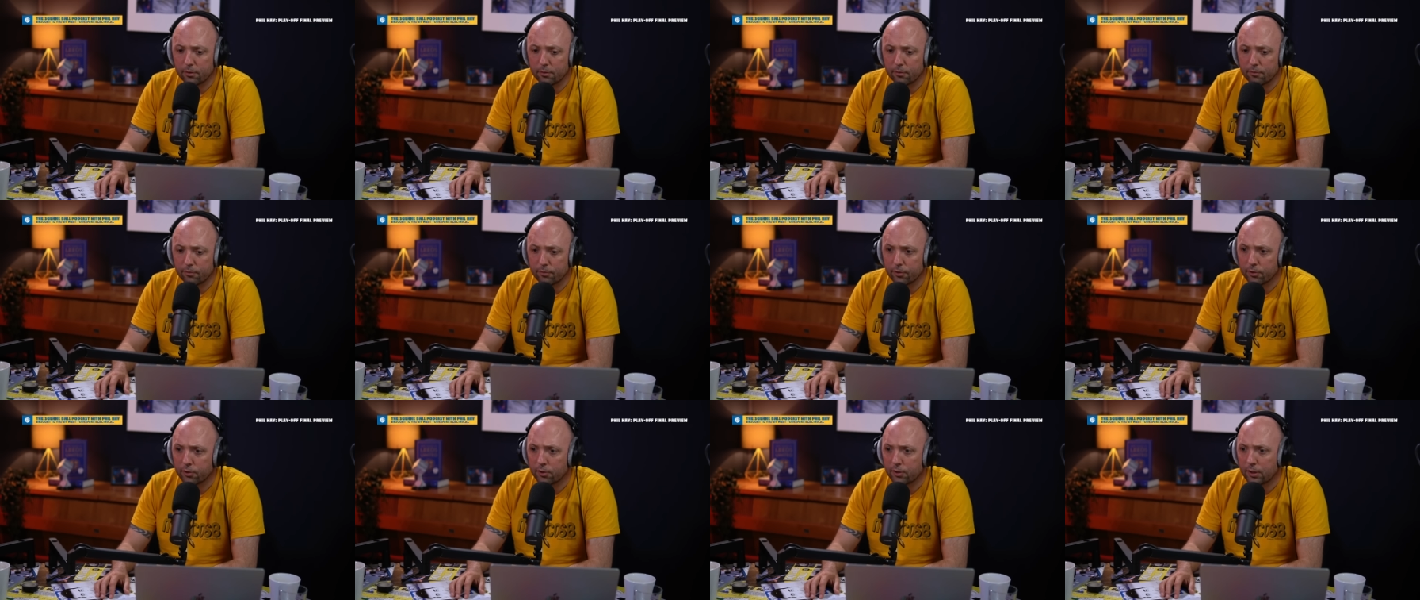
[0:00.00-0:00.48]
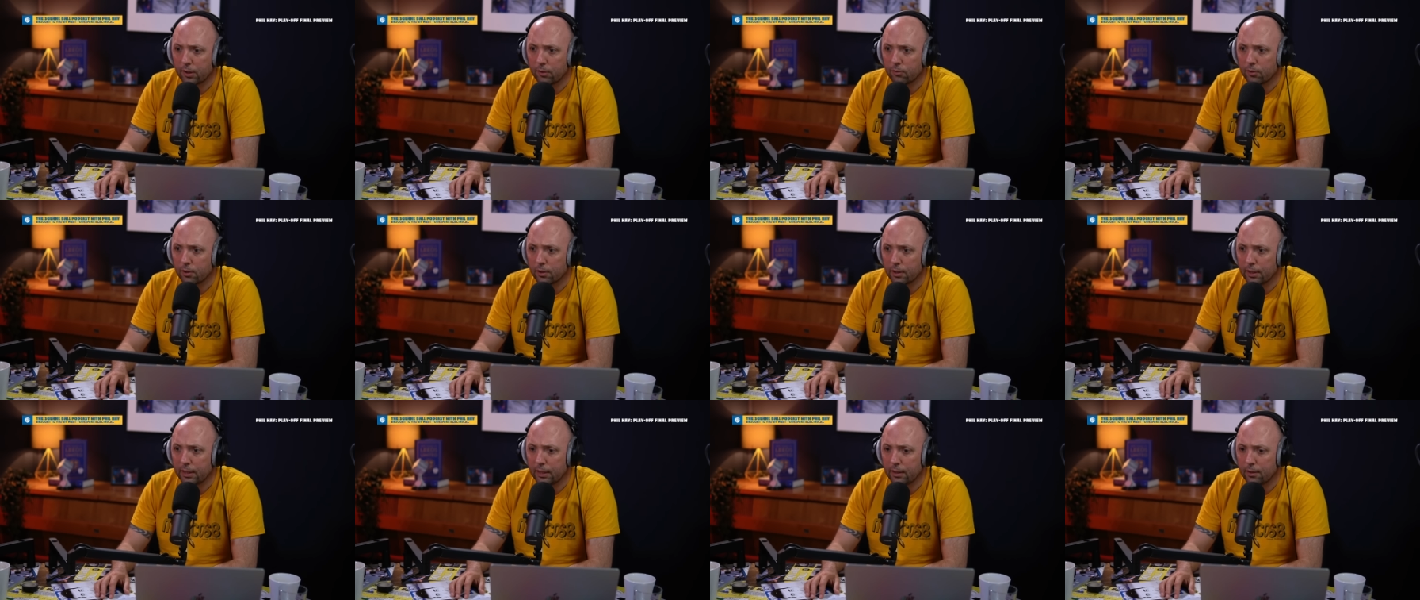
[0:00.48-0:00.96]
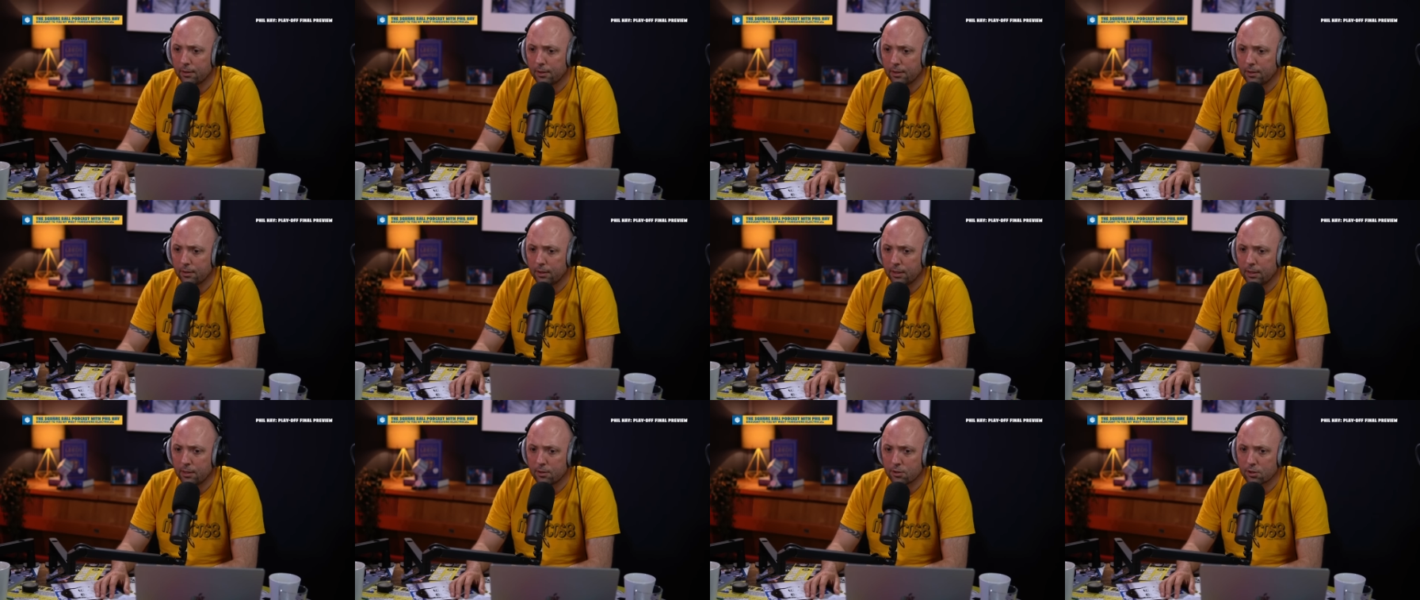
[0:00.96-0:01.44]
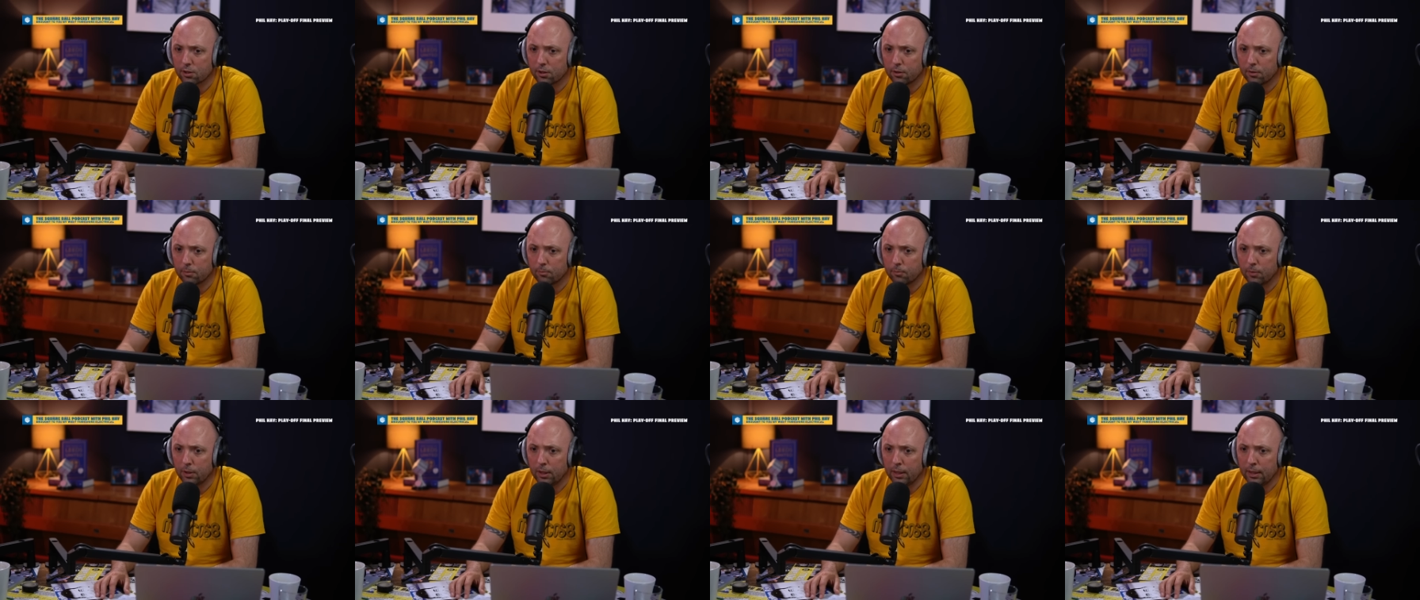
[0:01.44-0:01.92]
further down the line, he, he is going
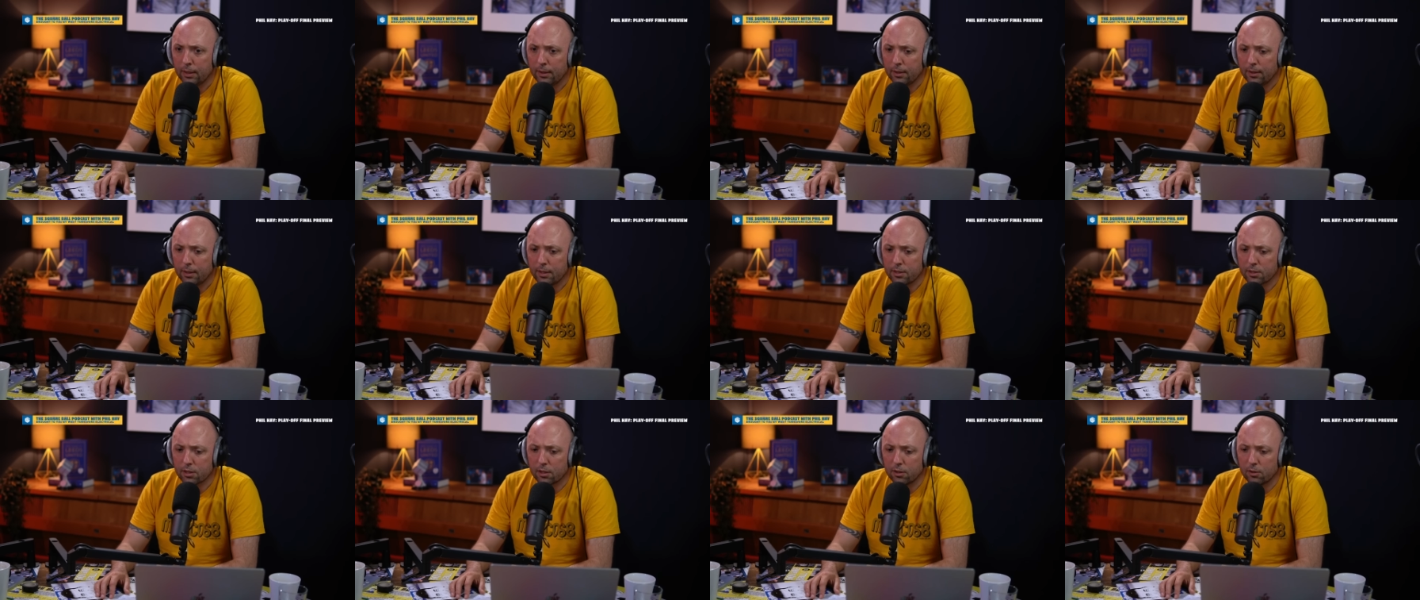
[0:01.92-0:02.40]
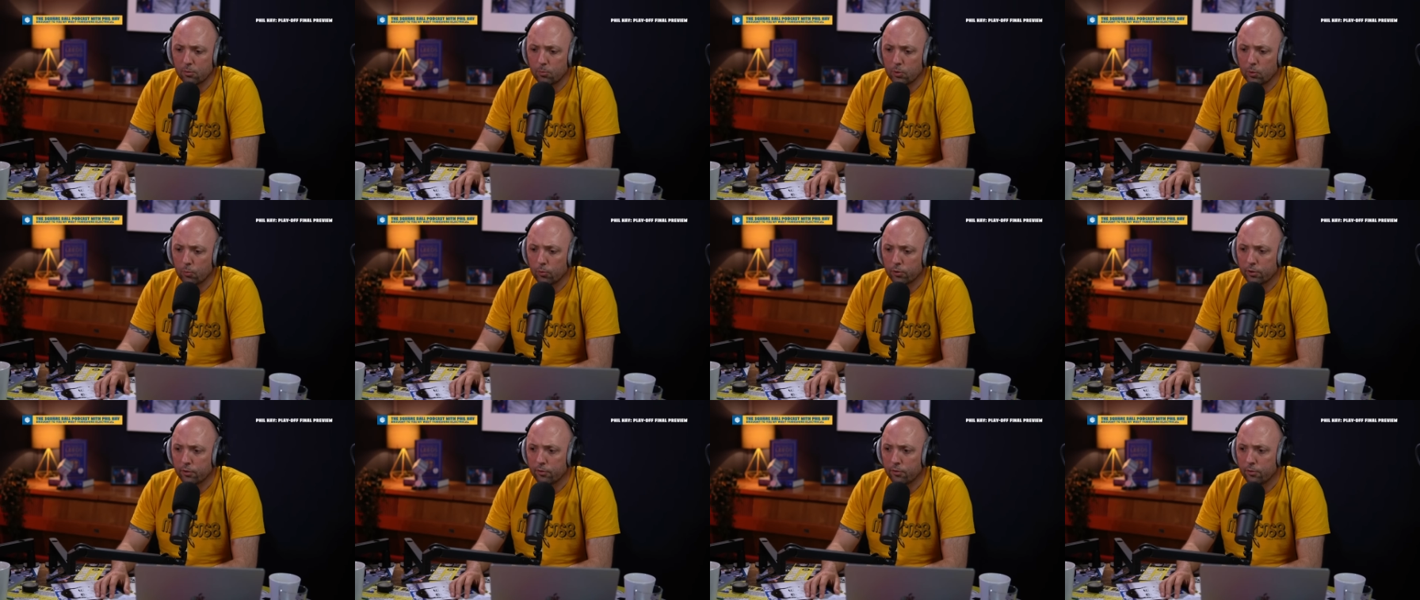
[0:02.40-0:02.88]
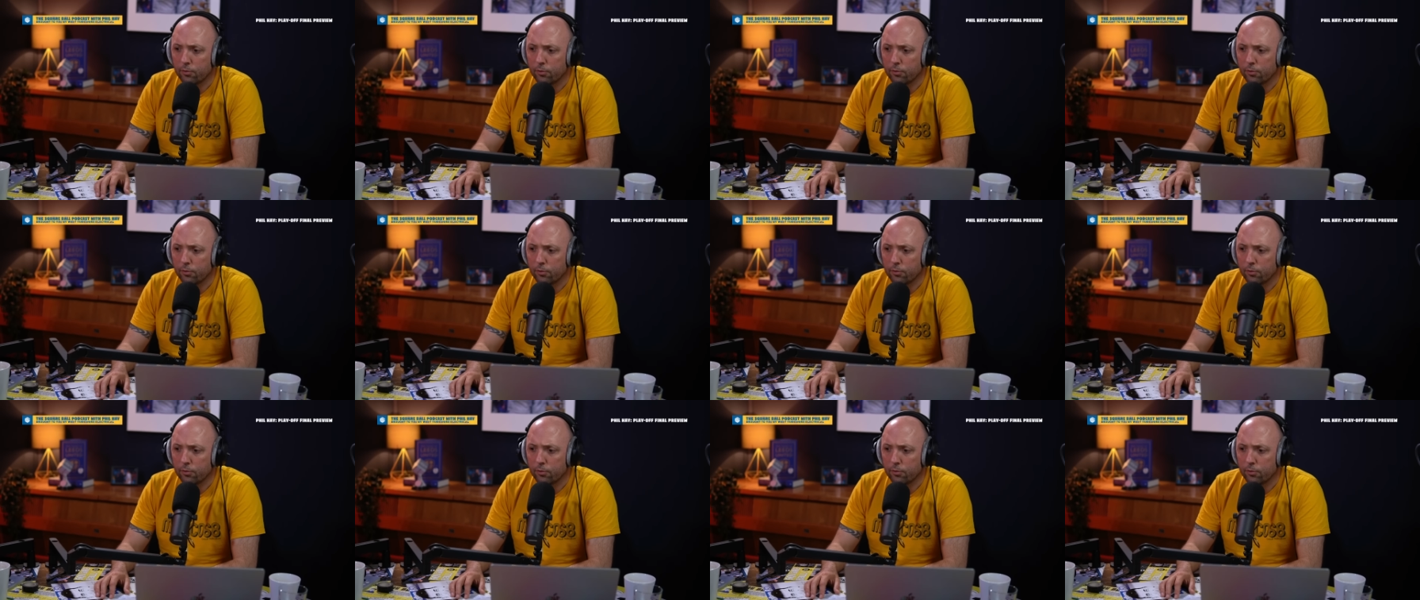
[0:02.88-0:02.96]
to is going to be one of